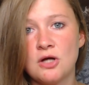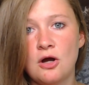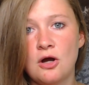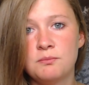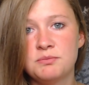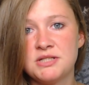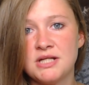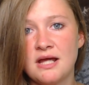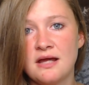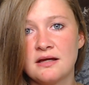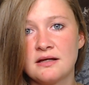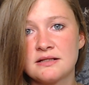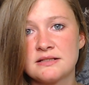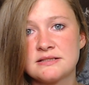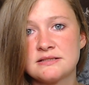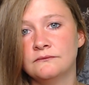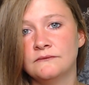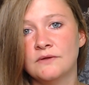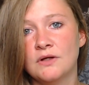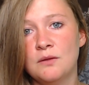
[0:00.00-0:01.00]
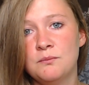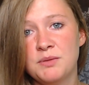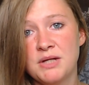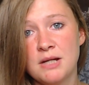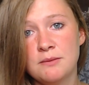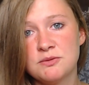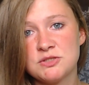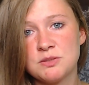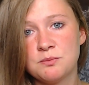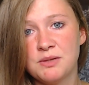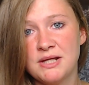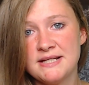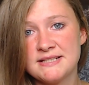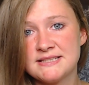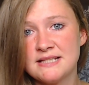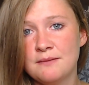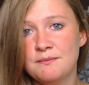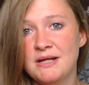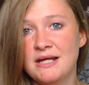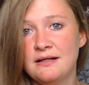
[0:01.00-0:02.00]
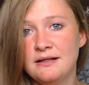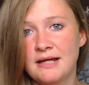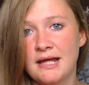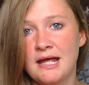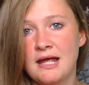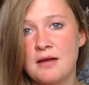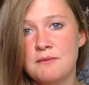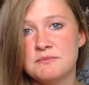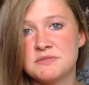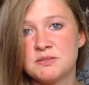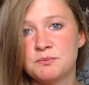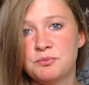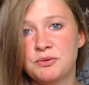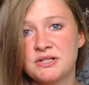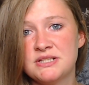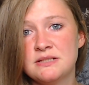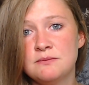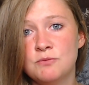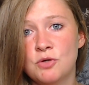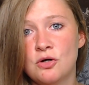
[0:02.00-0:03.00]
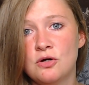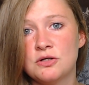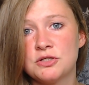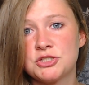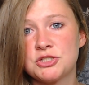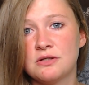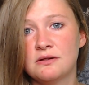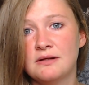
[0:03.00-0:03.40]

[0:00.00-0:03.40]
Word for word: objects, and be able to place them in games pretty much